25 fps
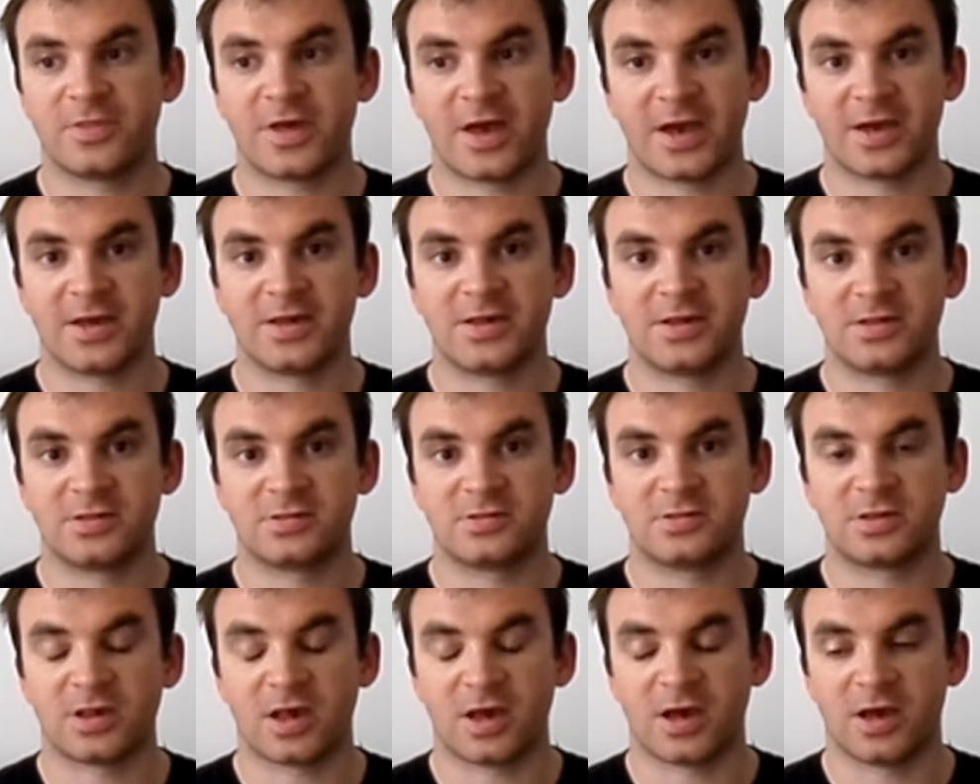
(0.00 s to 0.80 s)
That
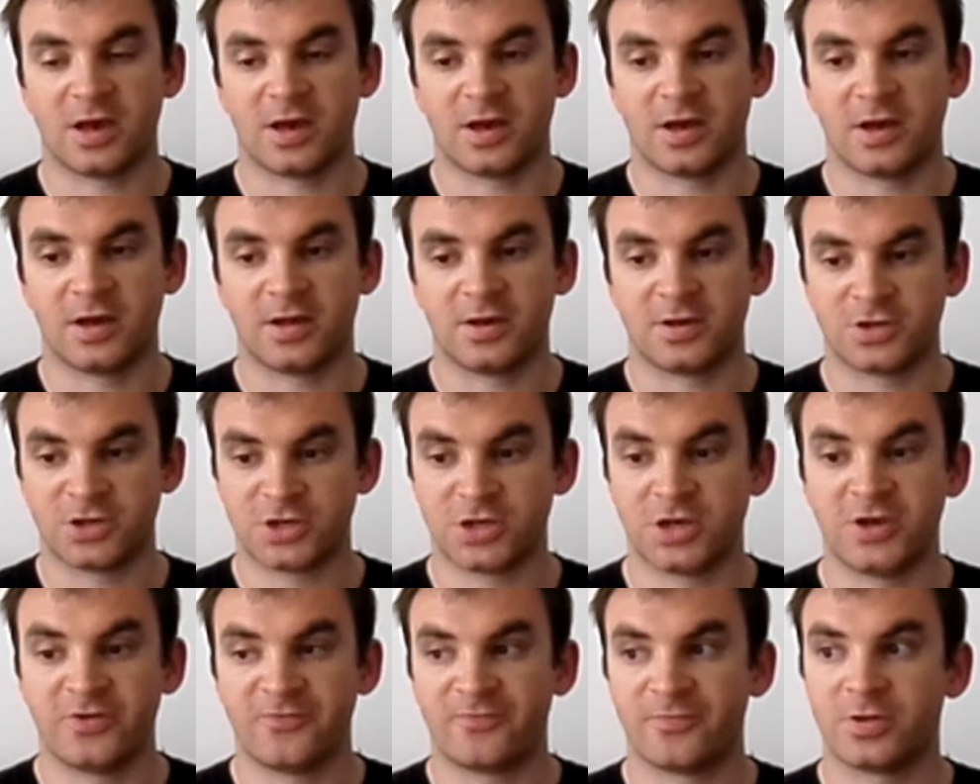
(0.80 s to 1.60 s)
is an
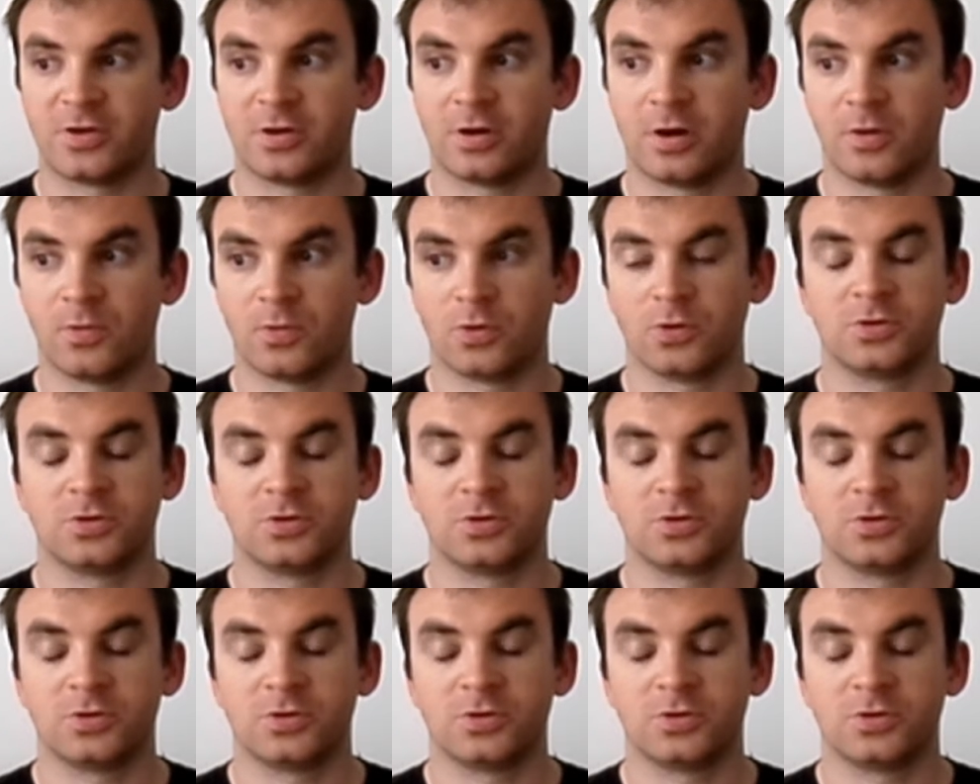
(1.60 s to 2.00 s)
achievement I